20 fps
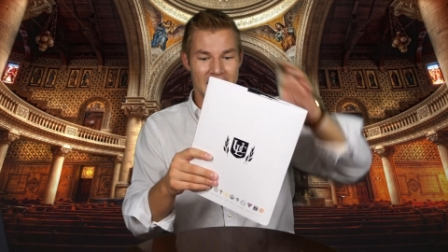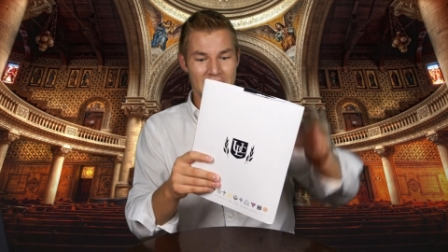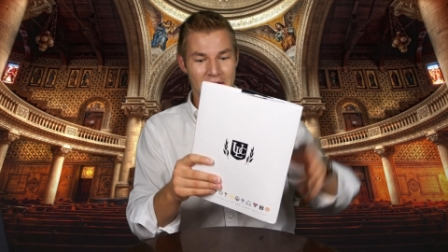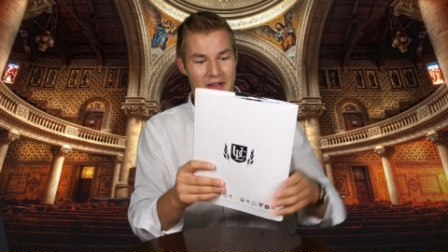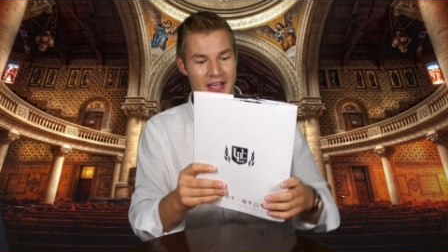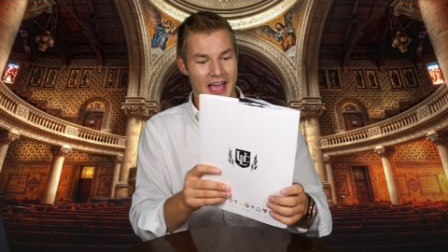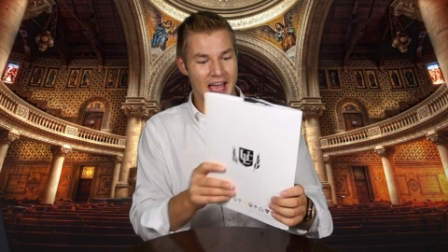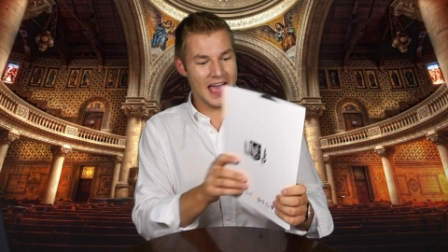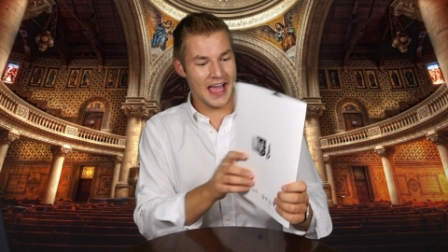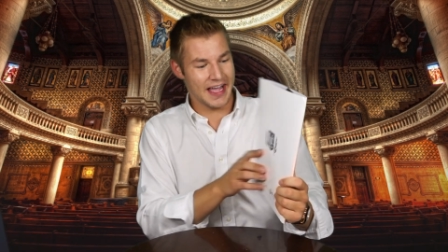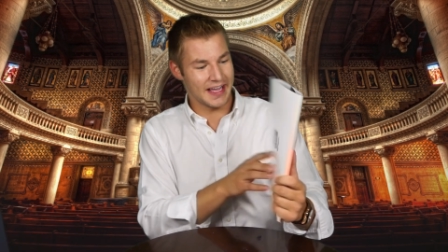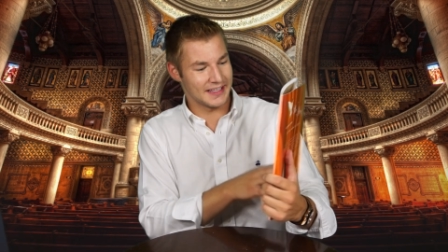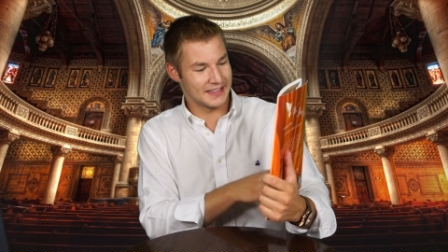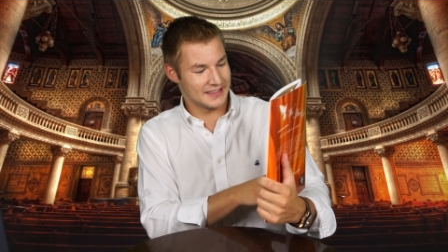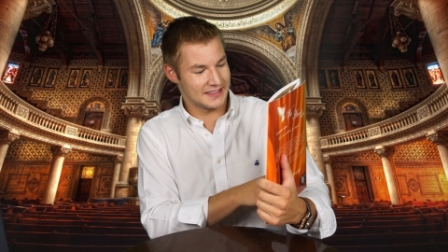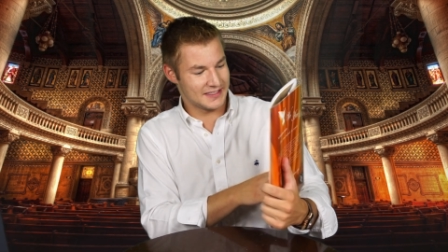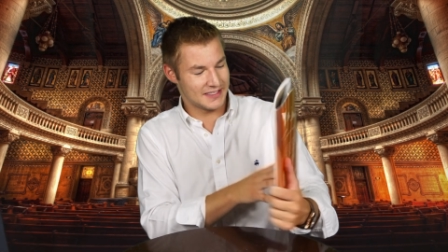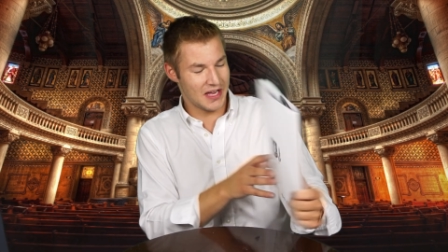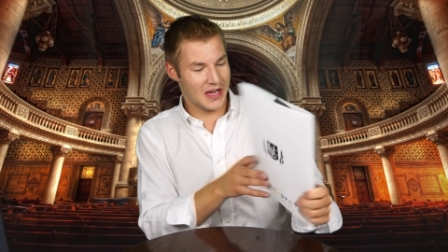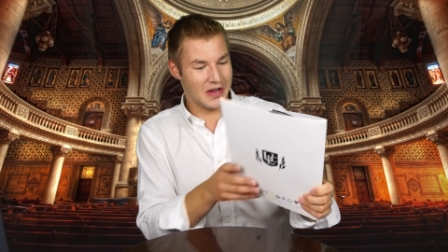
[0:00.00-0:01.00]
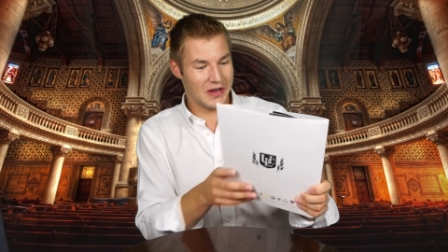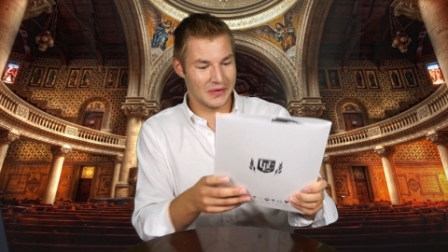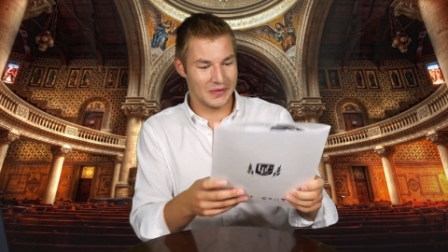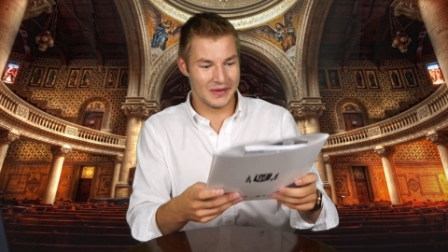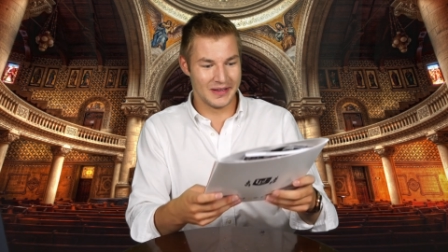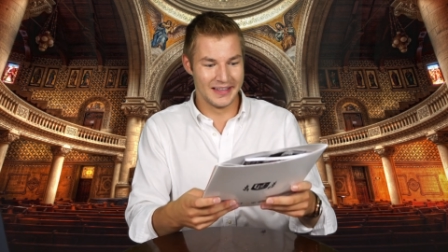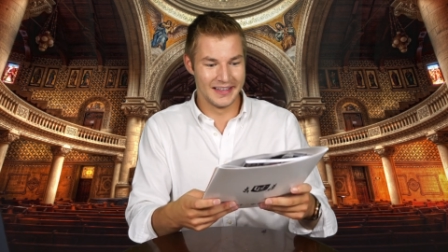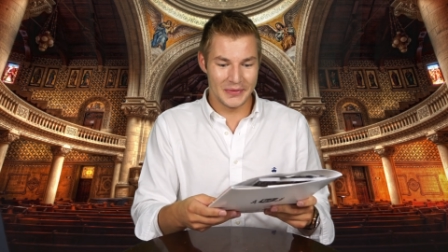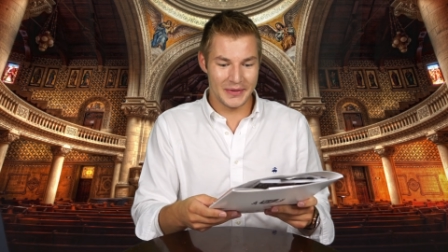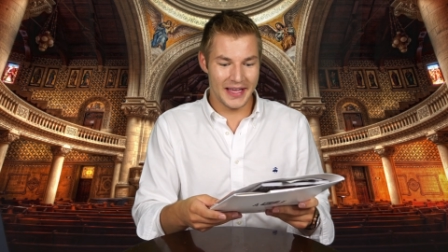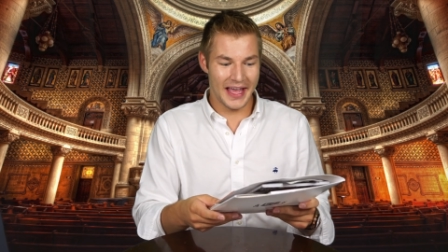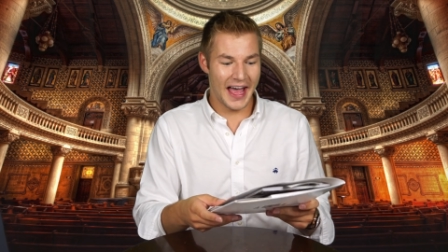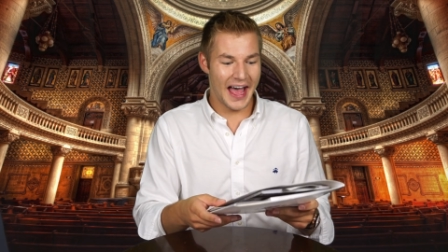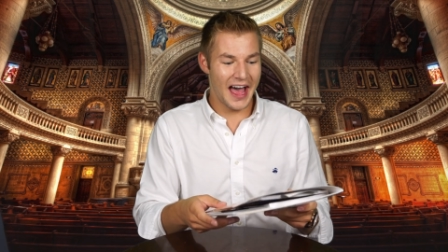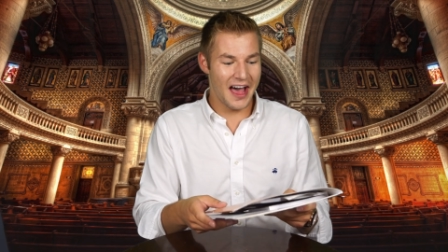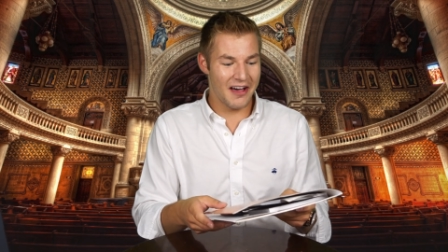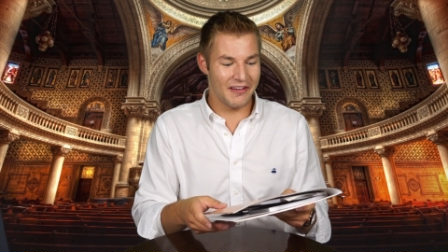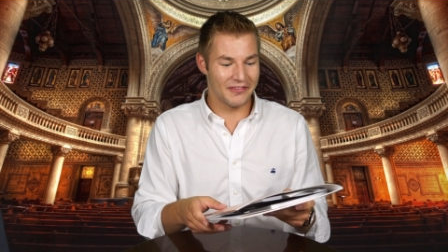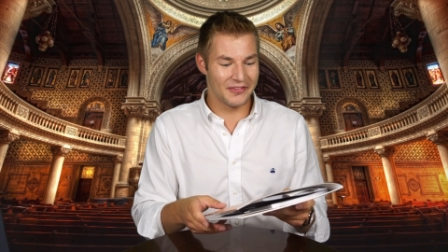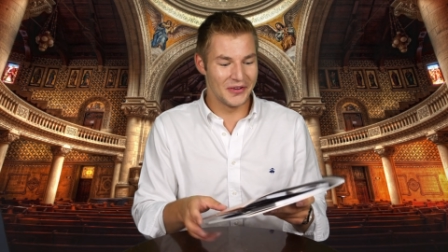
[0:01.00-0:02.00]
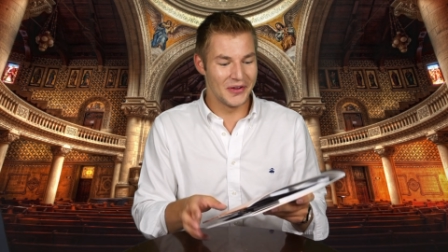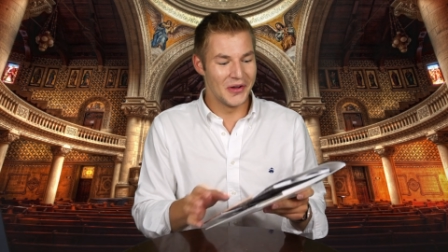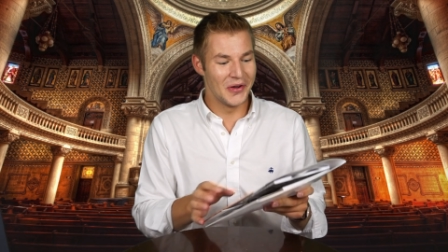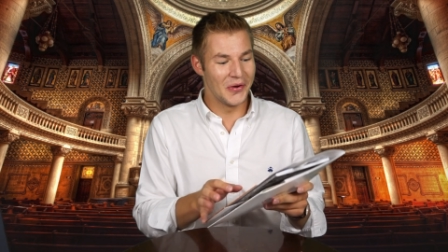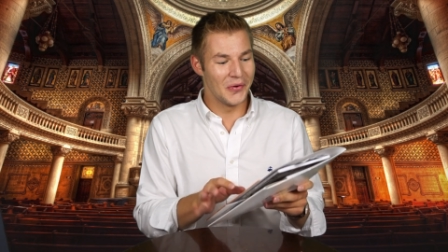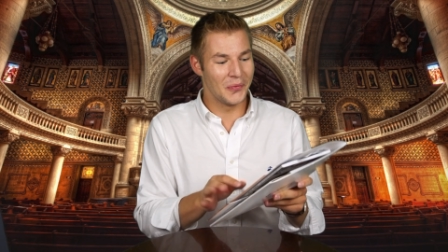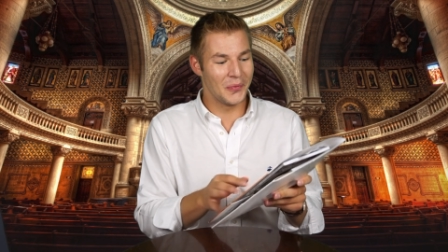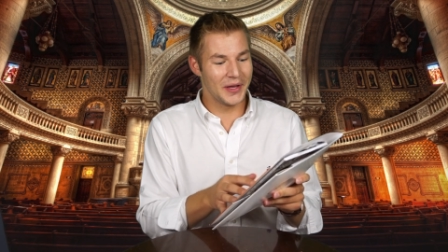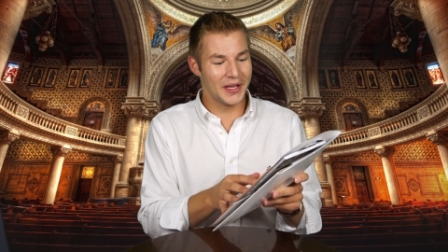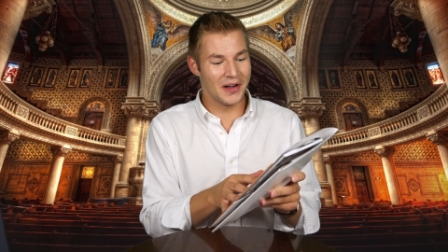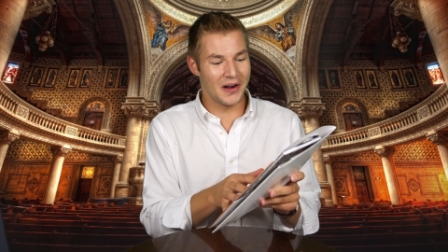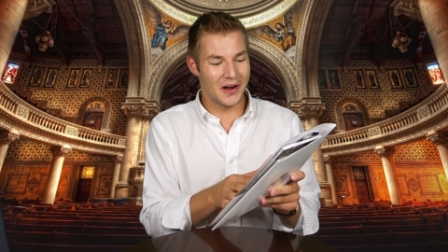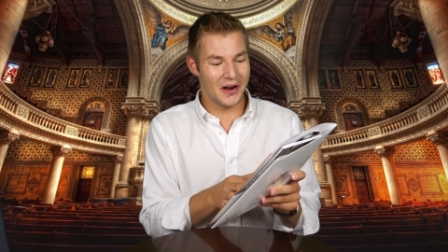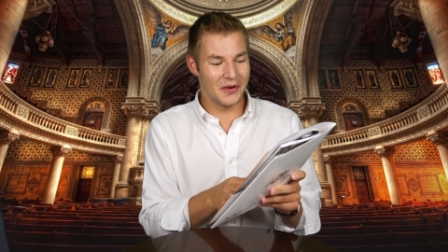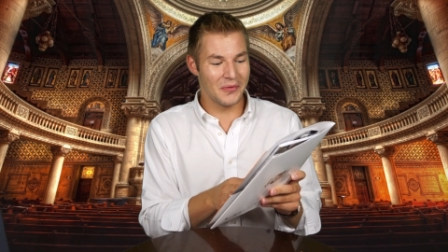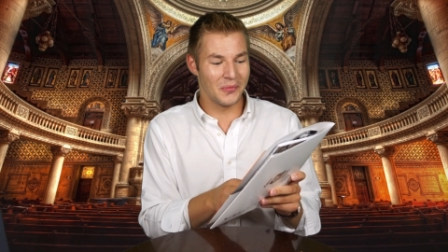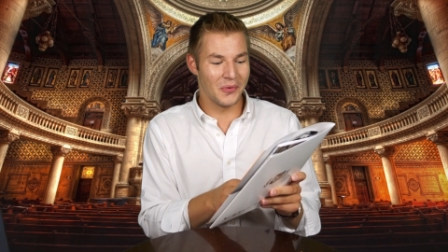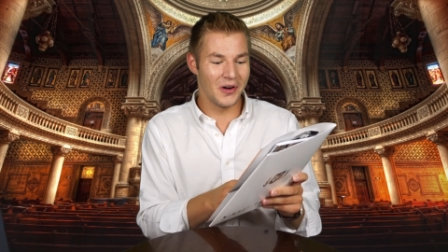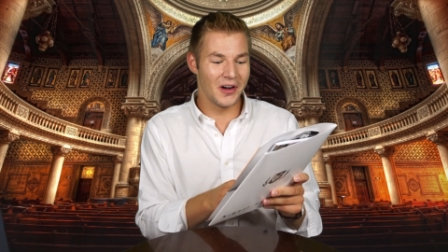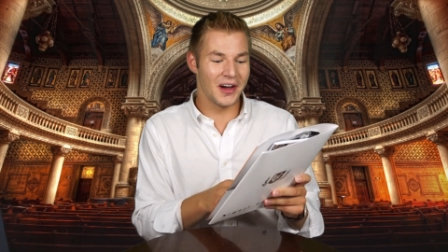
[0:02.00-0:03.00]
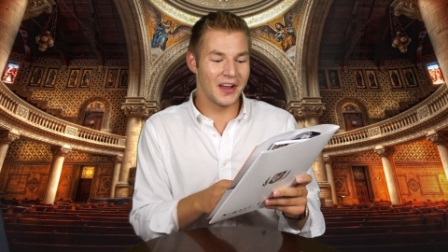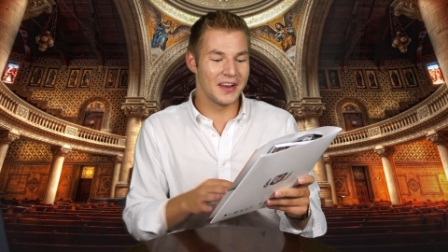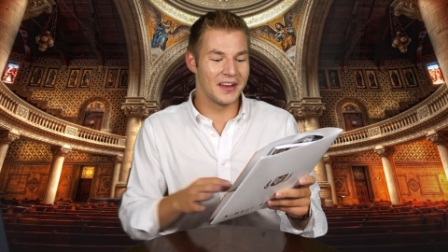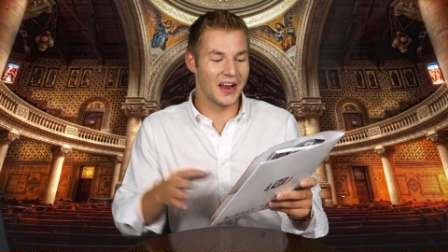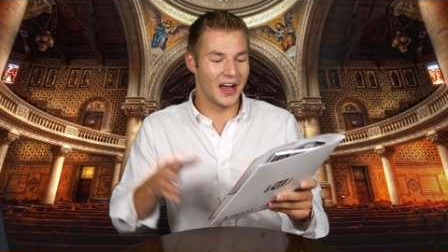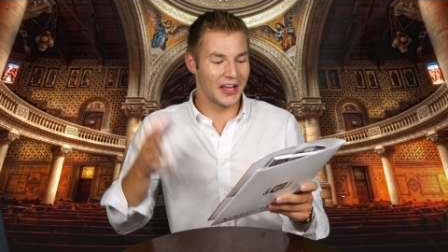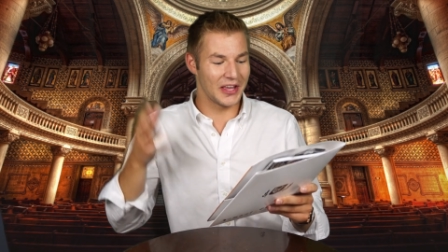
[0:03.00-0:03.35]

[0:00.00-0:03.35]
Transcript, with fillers: Okay, so we have We Are One,